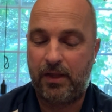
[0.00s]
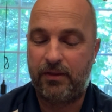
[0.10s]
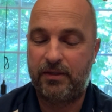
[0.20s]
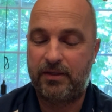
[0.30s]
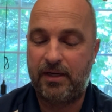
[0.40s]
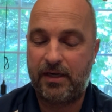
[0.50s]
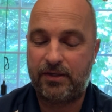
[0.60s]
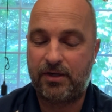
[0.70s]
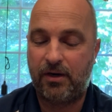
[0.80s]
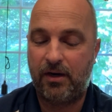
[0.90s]
this
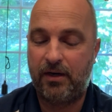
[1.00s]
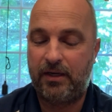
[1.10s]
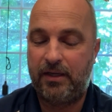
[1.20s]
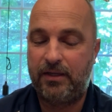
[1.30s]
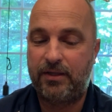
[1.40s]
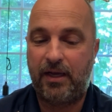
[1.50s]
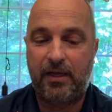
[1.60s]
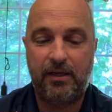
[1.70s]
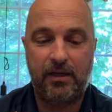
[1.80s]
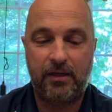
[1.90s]
next card is
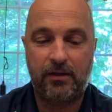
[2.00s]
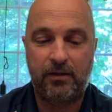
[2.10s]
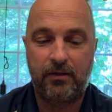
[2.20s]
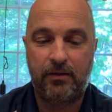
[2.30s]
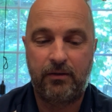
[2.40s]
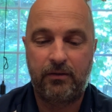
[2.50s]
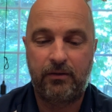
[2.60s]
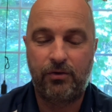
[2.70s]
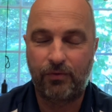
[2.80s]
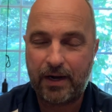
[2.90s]
a uh,
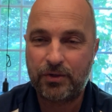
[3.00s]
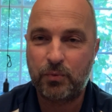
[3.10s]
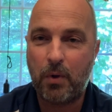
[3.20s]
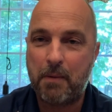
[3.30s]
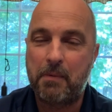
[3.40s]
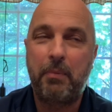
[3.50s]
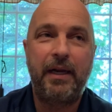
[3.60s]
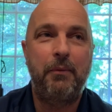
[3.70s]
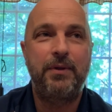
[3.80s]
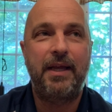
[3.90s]
direct swap, but
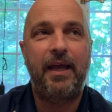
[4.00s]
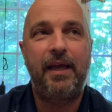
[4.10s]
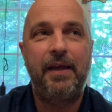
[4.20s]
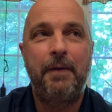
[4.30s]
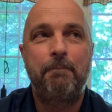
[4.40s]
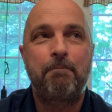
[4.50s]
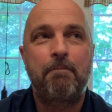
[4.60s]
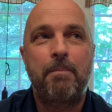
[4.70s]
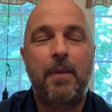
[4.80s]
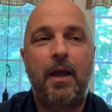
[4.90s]
it was a
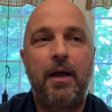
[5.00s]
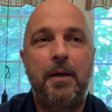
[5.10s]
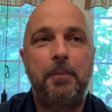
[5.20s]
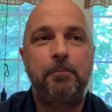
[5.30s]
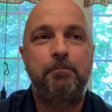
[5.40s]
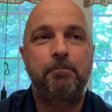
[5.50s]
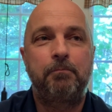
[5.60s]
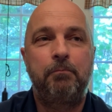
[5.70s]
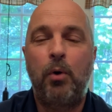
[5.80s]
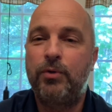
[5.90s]
um,
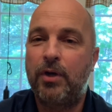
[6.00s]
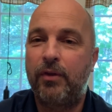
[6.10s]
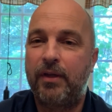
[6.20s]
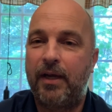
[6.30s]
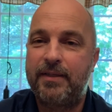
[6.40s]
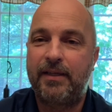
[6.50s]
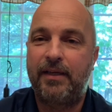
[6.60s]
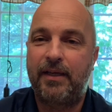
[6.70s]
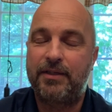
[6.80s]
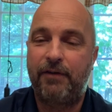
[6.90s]
postcard that I
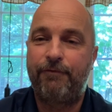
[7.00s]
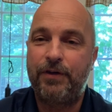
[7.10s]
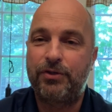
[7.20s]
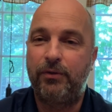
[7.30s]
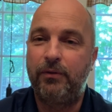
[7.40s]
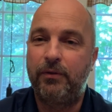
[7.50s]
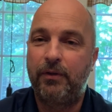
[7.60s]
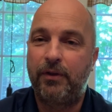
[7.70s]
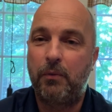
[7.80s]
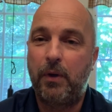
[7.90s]
sent as an official
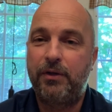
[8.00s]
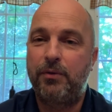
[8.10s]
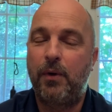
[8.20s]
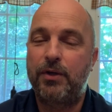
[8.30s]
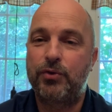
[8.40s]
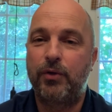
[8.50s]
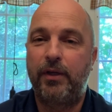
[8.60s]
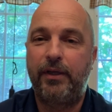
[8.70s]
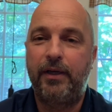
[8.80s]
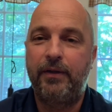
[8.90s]
that went to
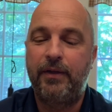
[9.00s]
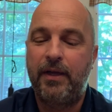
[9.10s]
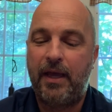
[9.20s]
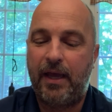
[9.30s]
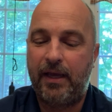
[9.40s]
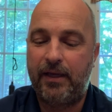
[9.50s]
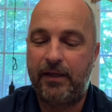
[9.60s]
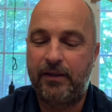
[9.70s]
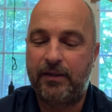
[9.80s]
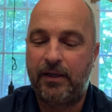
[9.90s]
Australia
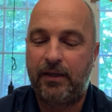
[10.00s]
and